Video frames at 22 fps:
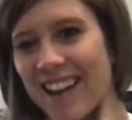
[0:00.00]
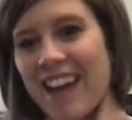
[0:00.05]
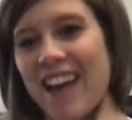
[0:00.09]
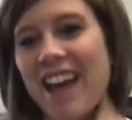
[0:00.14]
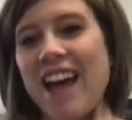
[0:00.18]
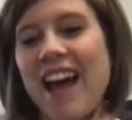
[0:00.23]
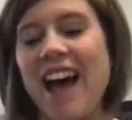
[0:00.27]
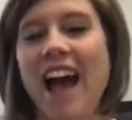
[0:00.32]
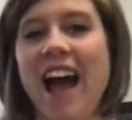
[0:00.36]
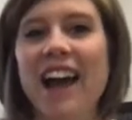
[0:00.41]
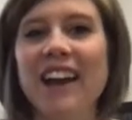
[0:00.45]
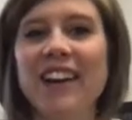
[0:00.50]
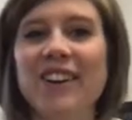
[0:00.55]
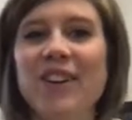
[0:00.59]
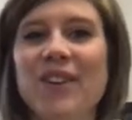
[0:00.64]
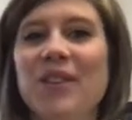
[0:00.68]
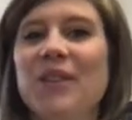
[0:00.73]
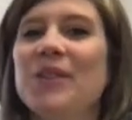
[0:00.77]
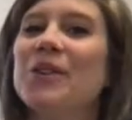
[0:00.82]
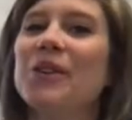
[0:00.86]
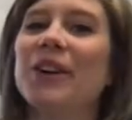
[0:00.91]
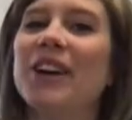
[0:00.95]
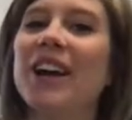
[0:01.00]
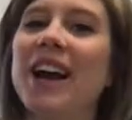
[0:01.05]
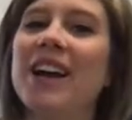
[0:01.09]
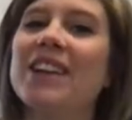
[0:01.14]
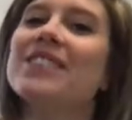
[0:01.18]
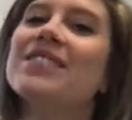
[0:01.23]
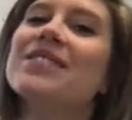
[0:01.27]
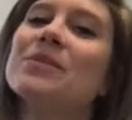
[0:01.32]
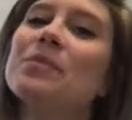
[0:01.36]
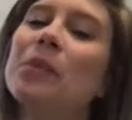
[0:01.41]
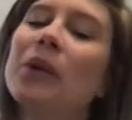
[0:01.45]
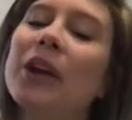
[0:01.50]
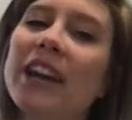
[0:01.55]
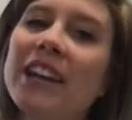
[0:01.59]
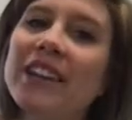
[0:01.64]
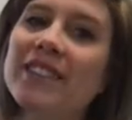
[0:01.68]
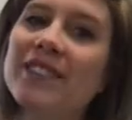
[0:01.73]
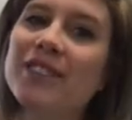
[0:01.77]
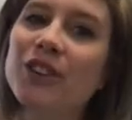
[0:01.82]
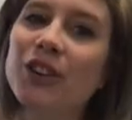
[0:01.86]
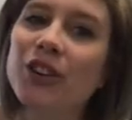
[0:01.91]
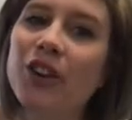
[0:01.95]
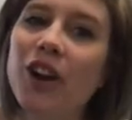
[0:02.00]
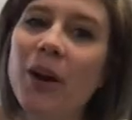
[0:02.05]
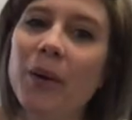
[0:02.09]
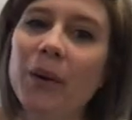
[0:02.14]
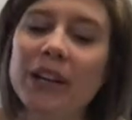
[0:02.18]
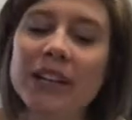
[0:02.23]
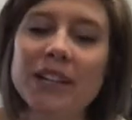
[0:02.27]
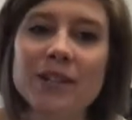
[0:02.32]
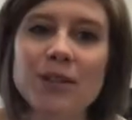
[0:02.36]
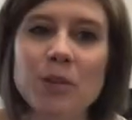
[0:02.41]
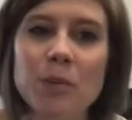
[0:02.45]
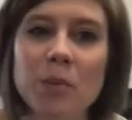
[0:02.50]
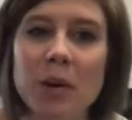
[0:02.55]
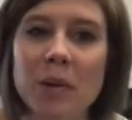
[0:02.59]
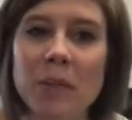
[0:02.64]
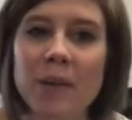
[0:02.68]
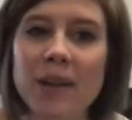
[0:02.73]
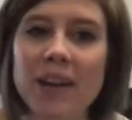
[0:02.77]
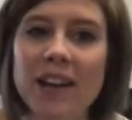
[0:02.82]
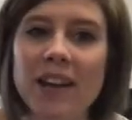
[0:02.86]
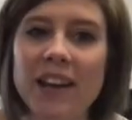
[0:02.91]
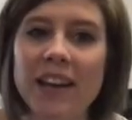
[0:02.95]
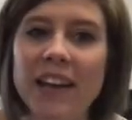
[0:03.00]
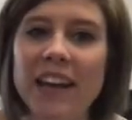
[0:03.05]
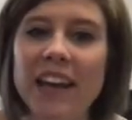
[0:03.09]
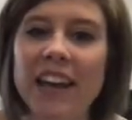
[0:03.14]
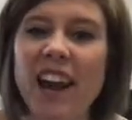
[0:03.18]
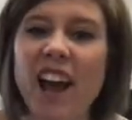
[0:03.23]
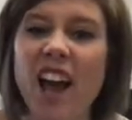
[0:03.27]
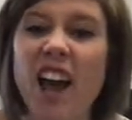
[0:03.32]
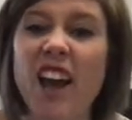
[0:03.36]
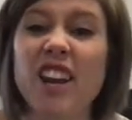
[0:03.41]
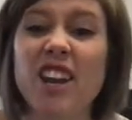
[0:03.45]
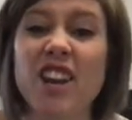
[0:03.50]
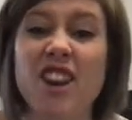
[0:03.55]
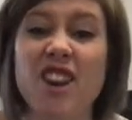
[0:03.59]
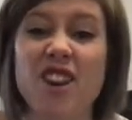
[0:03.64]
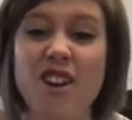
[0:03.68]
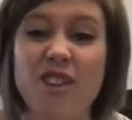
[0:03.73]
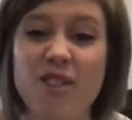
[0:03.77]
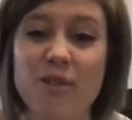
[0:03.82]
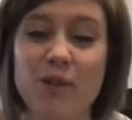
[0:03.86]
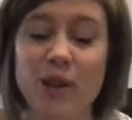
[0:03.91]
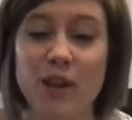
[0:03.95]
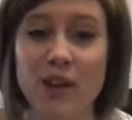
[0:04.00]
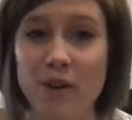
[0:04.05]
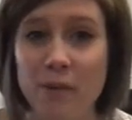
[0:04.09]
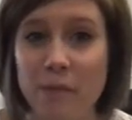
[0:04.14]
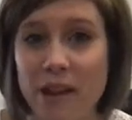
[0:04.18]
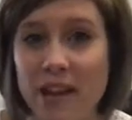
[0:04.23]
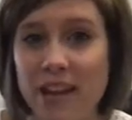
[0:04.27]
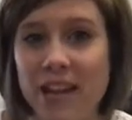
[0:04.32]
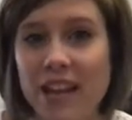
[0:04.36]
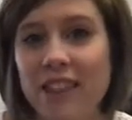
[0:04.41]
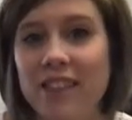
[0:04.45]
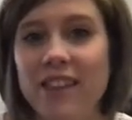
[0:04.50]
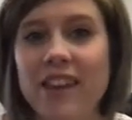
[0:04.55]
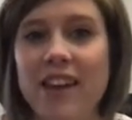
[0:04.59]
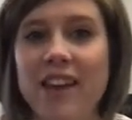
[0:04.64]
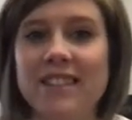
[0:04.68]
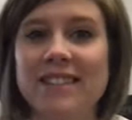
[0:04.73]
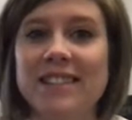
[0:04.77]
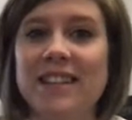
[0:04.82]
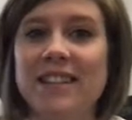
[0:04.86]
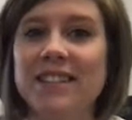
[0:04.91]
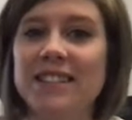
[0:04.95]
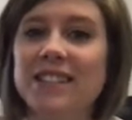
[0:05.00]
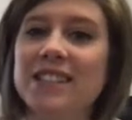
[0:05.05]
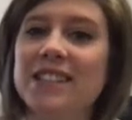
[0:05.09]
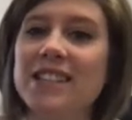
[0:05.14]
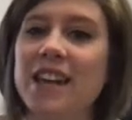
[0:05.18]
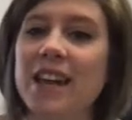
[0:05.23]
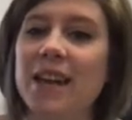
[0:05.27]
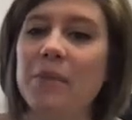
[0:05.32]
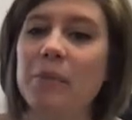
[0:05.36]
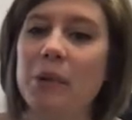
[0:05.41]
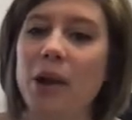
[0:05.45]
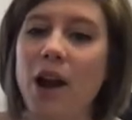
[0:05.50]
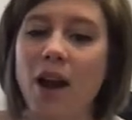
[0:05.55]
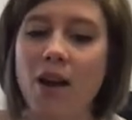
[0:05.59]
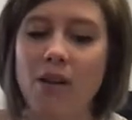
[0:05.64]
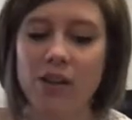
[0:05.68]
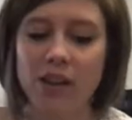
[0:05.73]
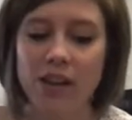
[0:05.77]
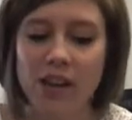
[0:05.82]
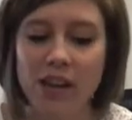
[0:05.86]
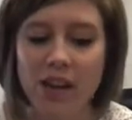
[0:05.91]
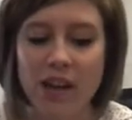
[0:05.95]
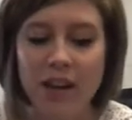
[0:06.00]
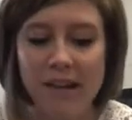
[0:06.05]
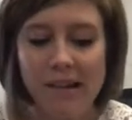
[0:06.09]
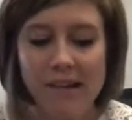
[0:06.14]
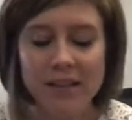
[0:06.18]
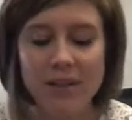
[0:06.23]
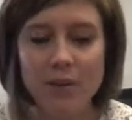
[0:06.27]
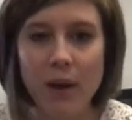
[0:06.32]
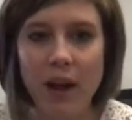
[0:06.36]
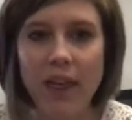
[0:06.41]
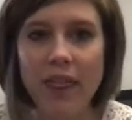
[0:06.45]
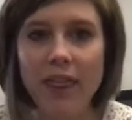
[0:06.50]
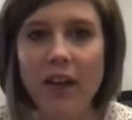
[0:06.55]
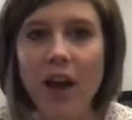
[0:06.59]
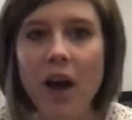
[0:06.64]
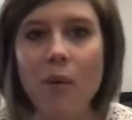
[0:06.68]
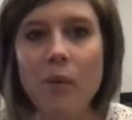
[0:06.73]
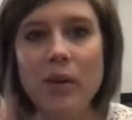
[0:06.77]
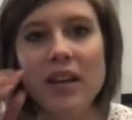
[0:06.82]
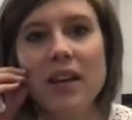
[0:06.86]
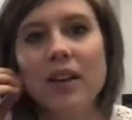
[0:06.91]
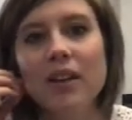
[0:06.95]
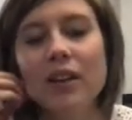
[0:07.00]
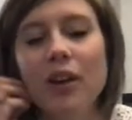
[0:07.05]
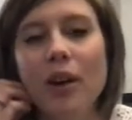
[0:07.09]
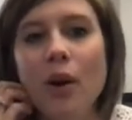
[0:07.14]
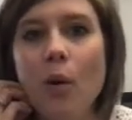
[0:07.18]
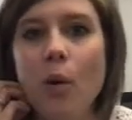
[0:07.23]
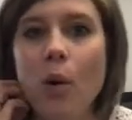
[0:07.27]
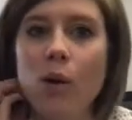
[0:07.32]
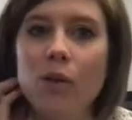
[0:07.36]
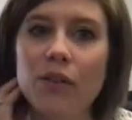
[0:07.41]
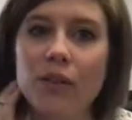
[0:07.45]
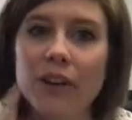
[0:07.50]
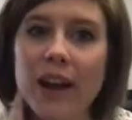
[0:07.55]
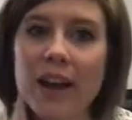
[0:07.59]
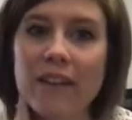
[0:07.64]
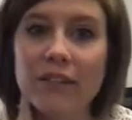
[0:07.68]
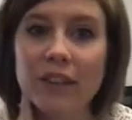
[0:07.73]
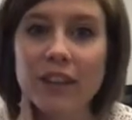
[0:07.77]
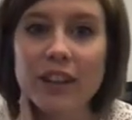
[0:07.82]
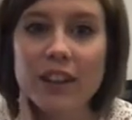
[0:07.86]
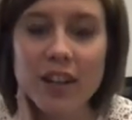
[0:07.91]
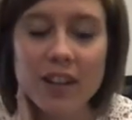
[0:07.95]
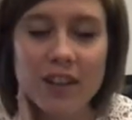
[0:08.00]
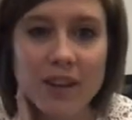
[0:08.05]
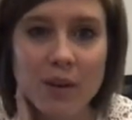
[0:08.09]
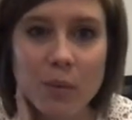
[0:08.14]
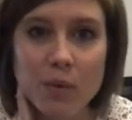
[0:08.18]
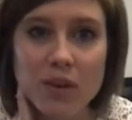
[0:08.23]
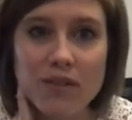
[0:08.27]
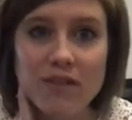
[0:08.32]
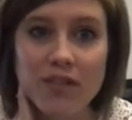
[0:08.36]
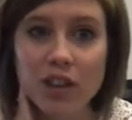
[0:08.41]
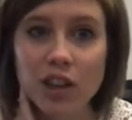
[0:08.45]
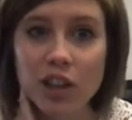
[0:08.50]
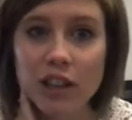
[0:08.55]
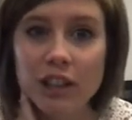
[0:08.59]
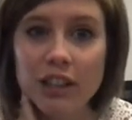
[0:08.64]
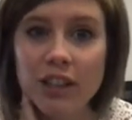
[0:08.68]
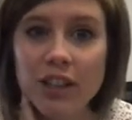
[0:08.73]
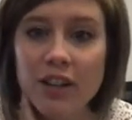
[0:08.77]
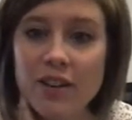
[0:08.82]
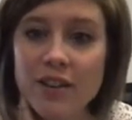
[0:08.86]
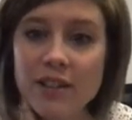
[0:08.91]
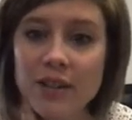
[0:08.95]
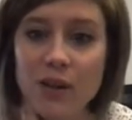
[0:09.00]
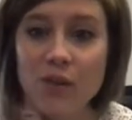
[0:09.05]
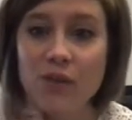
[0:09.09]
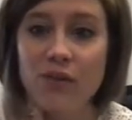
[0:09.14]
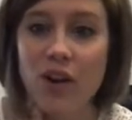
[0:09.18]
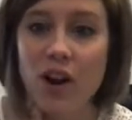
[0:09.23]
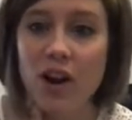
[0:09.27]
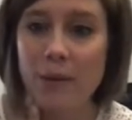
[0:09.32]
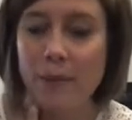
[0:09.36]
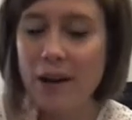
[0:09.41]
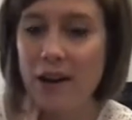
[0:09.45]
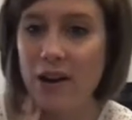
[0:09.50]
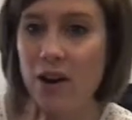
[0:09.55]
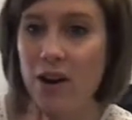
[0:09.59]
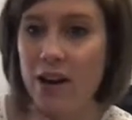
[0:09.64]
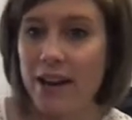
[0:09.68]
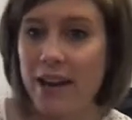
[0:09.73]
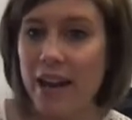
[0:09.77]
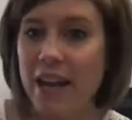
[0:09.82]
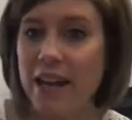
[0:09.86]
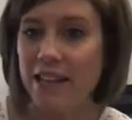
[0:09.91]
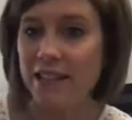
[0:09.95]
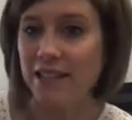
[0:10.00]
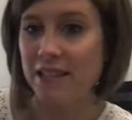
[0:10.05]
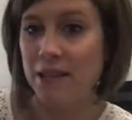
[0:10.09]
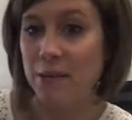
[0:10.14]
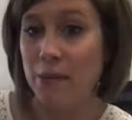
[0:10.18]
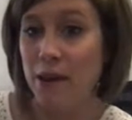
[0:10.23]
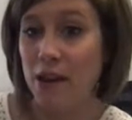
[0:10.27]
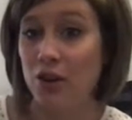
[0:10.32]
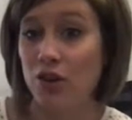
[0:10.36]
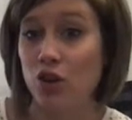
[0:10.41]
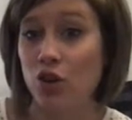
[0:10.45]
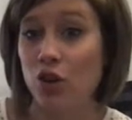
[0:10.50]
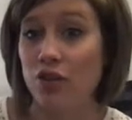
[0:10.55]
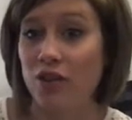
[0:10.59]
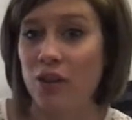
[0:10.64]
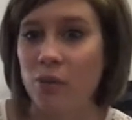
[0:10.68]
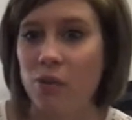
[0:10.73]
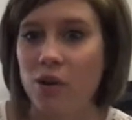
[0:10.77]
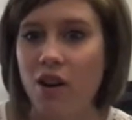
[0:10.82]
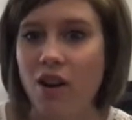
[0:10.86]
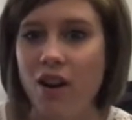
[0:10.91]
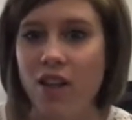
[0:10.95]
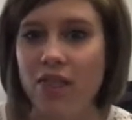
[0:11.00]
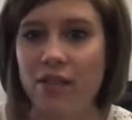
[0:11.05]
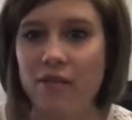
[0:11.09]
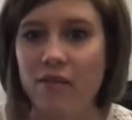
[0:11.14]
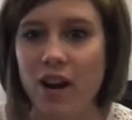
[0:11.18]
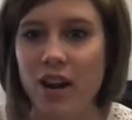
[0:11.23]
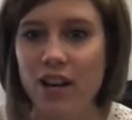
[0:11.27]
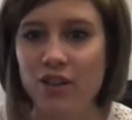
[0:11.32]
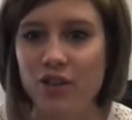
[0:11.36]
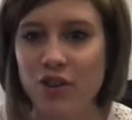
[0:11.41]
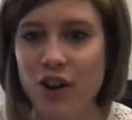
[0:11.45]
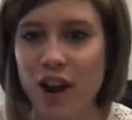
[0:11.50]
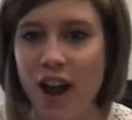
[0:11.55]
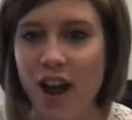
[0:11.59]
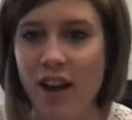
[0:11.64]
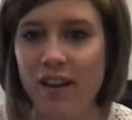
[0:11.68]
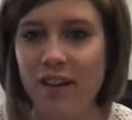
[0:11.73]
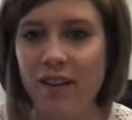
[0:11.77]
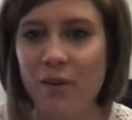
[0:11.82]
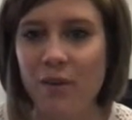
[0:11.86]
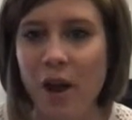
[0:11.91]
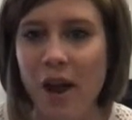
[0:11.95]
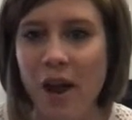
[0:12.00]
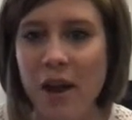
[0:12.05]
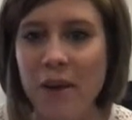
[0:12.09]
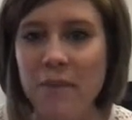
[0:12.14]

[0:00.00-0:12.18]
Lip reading: I know that your guys' brains are growing super big, and I know that you're making the SSDA proud. So I thought we could go over everything that we've learned so far about our case to make sure that we're on the right track, okay?